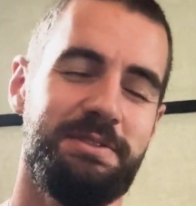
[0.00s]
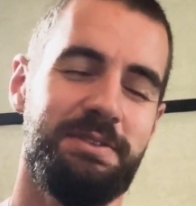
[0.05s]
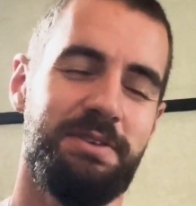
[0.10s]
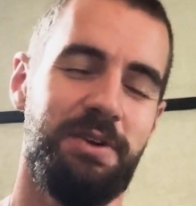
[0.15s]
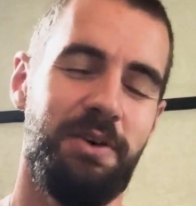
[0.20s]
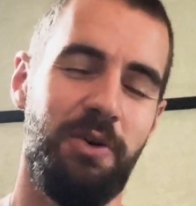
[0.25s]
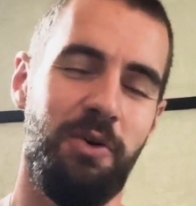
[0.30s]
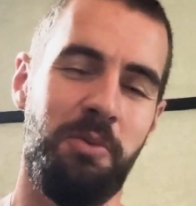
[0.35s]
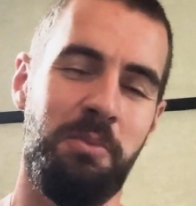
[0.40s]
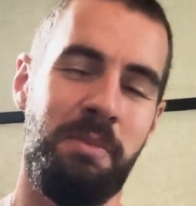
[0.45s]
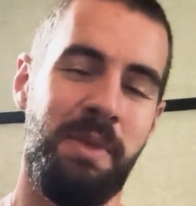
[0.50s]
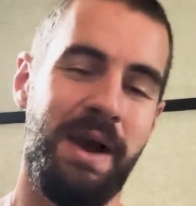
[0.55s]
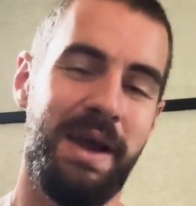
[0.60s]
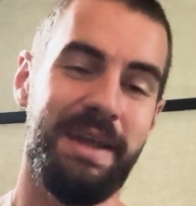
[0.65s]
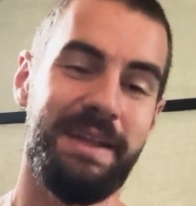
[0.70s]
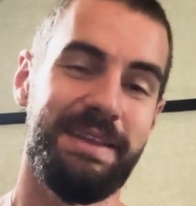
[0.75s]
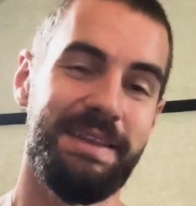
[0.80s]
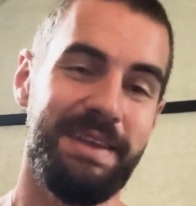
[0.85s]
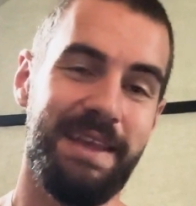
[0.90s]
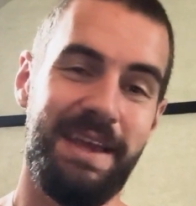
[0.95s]
Oh
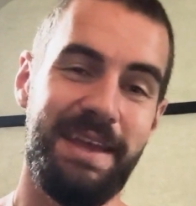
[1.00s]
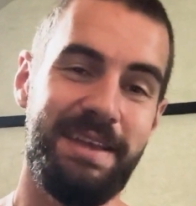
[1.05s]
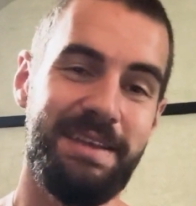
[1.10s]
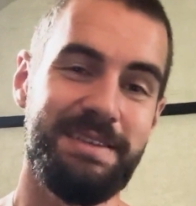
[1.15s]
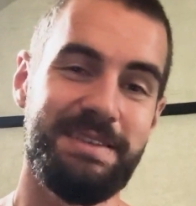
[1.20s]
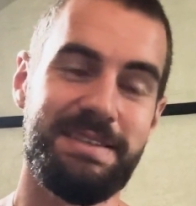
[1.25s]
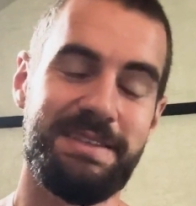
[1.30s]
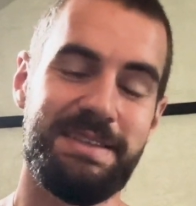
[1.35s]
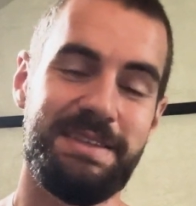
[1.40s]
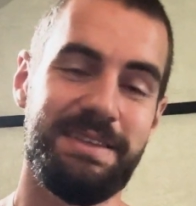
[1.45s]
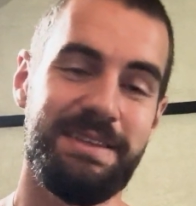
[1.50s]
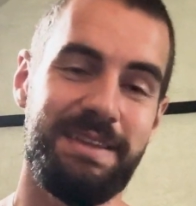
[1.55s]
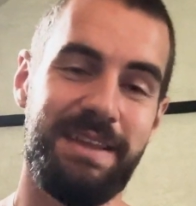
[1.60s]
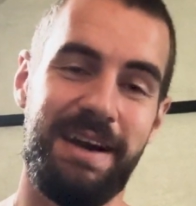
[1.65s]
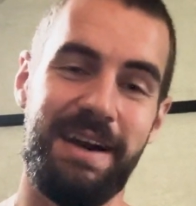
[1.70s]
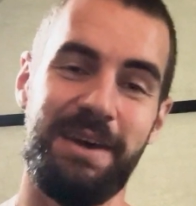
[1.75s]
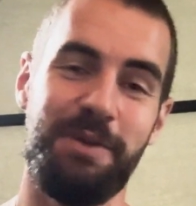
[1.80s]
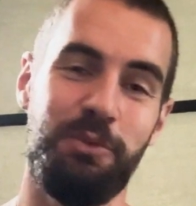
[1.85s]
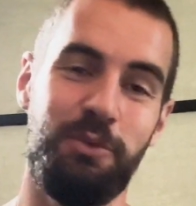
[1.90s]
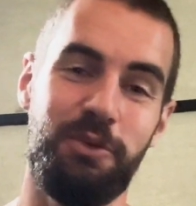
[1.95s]
my days,
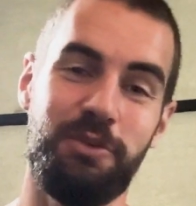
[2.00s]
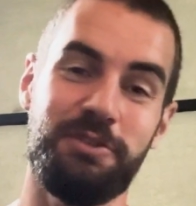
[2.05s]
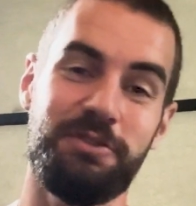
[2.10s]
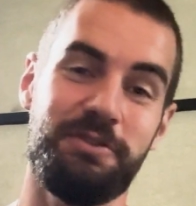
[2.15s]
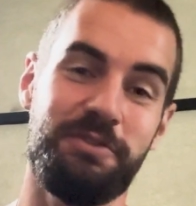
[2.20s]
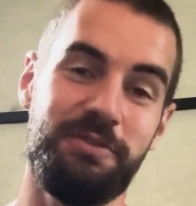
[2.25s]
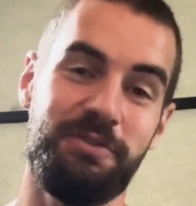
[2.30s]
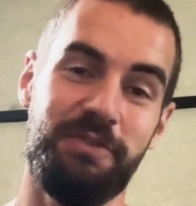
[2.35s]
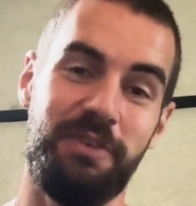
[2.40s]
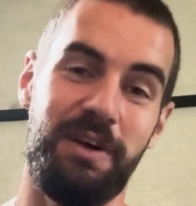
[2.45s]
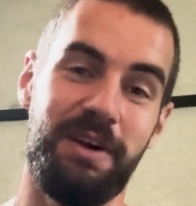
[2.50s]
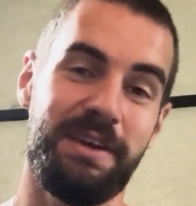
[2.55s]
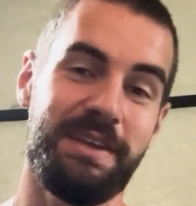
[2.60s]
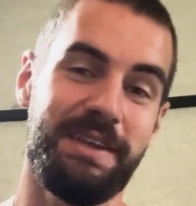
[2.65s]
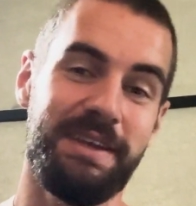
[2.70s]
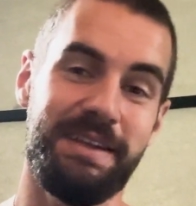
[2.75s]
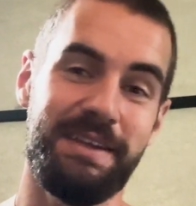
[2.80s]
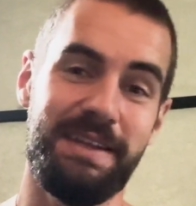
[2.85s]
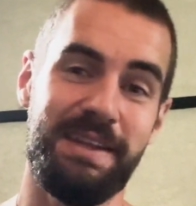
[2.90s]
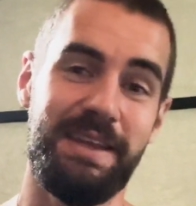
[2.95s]
that was
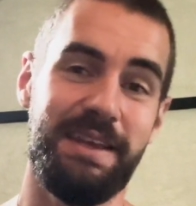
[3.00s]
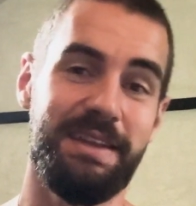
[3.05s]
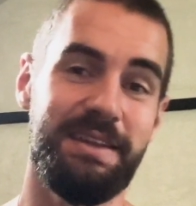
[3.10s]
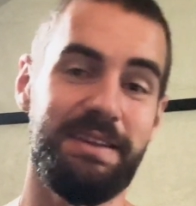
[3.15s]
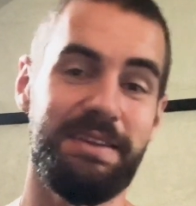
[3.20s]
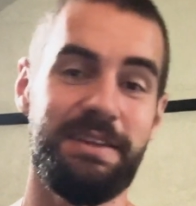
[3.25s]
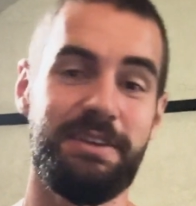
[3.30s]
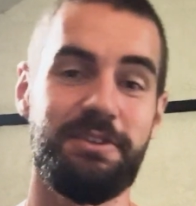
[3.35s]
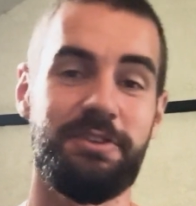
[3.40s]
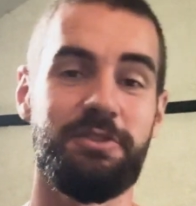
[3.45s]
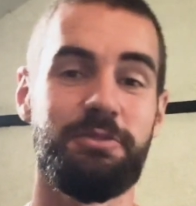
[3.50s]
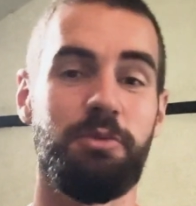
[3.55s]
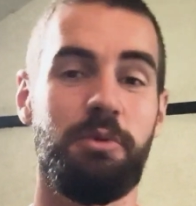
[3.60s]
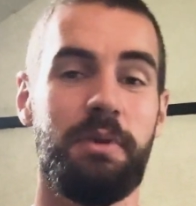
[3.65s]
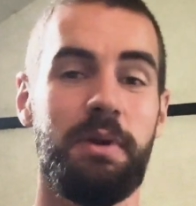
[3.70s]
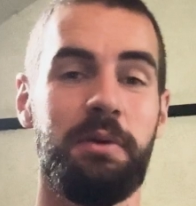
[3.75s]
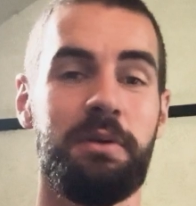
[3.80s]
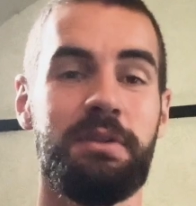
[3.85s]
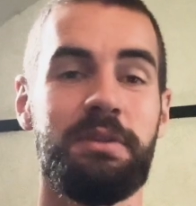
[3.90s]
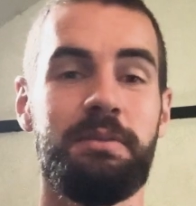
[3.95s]
fucking needed. This is
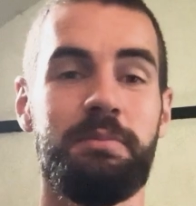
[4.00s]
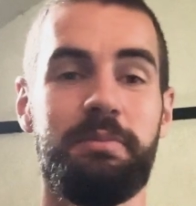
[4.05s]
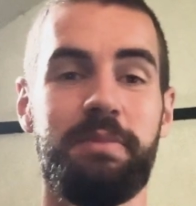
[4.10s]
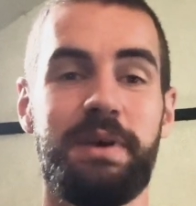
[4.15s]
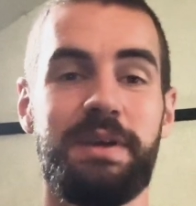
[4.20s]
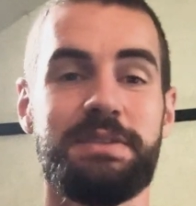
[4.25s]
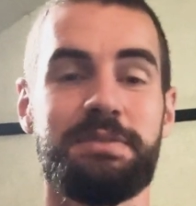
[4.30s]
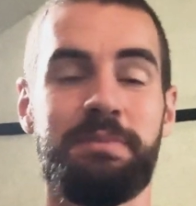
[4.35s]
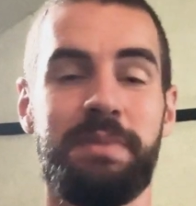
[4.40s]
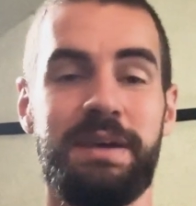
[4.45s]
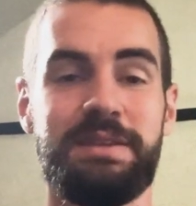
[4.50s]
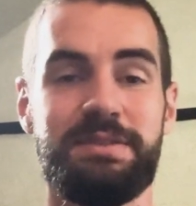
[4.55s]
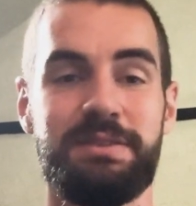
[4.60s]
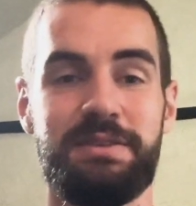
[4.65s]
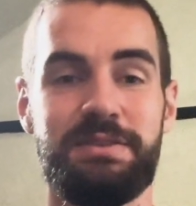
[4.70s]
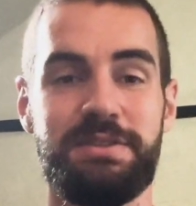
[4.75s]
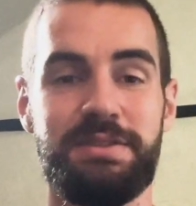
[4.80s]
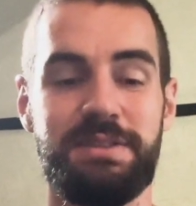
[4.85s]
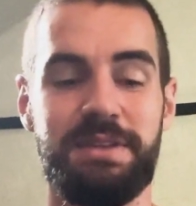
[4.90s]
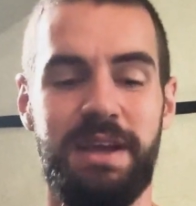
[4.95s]
probably one of the best
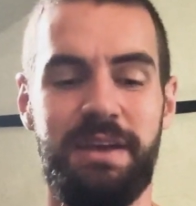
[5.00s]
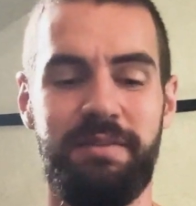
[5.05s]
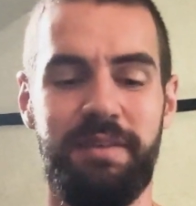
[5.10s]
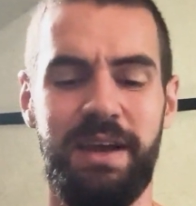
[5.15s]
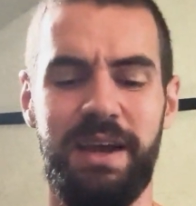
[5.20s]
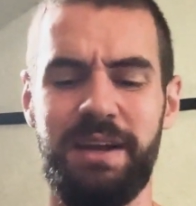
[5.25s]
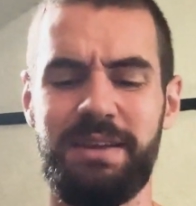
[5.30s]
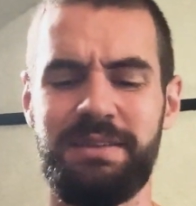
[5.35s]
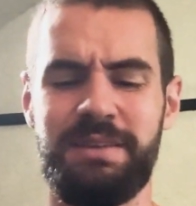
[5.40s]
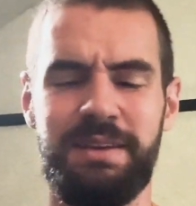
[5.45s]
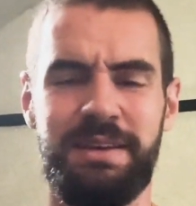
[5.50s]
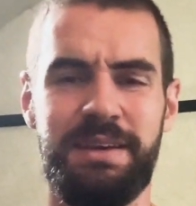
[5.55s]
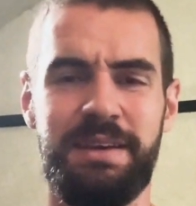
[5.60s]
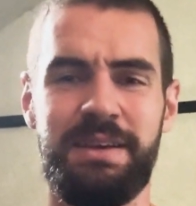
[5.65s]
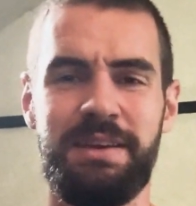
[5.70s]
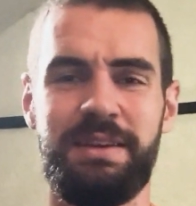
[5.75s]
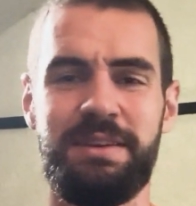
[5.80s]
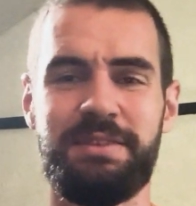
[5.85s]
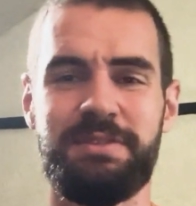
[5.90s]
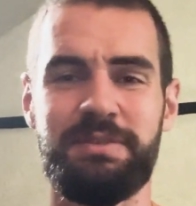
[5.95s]
massages I ever had.
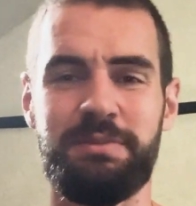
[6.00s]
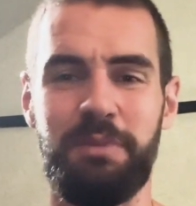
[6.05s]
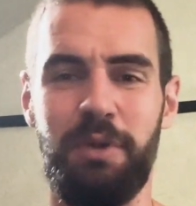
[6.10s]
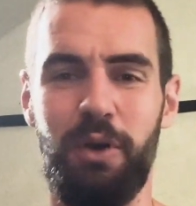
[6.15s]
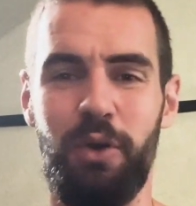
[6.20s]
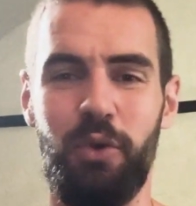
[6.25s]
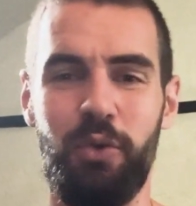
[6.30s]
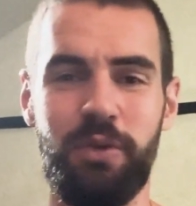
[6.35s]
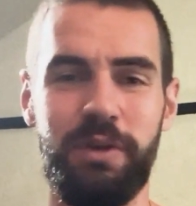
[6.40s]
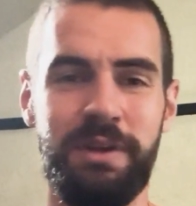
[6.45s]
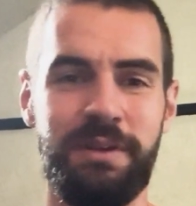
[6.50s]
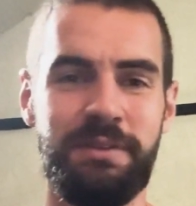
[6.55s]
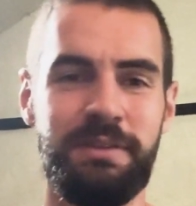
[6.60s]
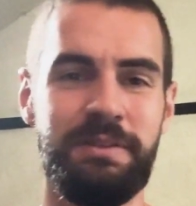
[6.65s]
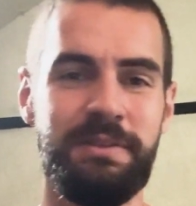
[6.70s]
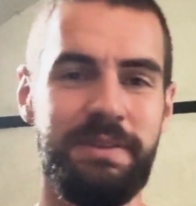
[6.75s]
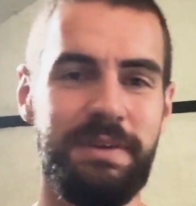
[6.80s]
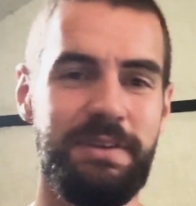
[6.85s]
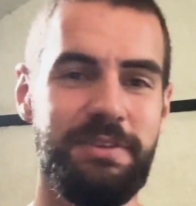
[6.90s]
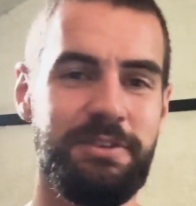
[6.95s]
Some old
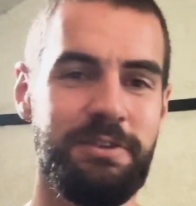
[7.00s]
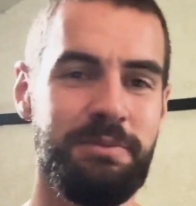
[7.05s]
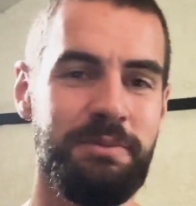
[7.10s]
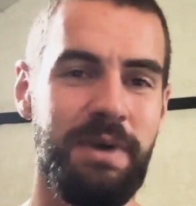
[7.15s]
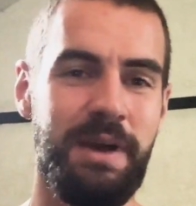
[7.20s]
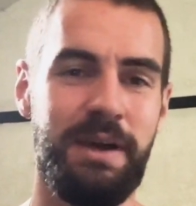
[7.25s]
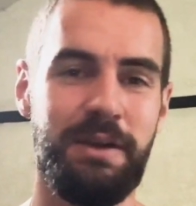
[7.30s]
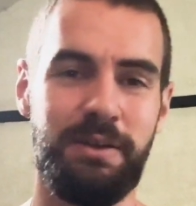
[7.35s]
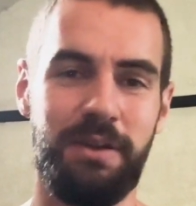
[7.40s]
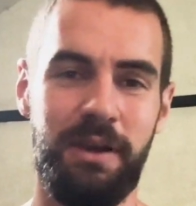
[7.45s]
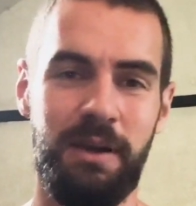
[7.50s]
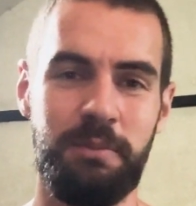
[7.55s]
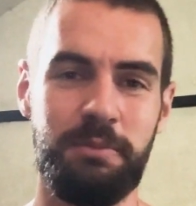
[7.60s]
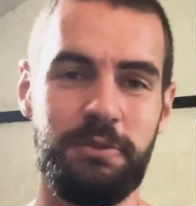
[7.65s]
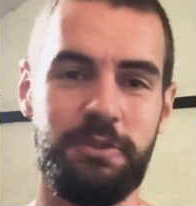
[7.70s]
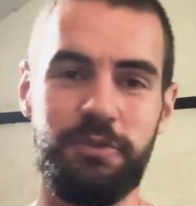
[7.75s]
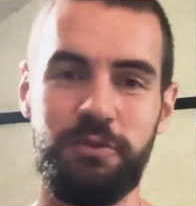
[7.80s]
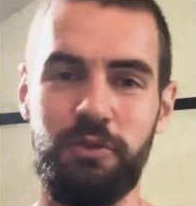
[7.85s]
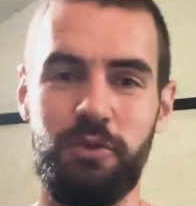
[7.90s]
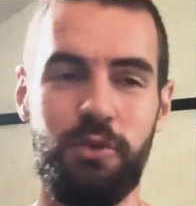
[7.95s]
Indonesian man
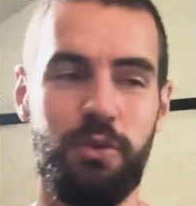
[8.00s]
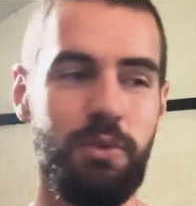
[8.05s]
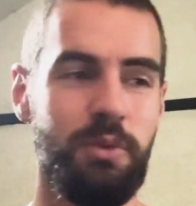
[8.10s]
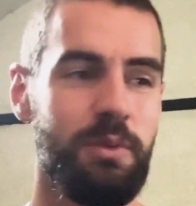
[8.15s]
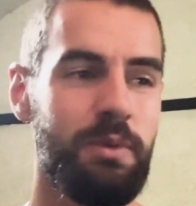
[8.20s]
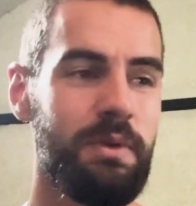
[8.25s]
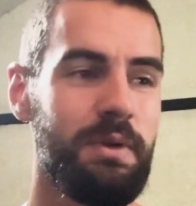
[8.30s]
comes through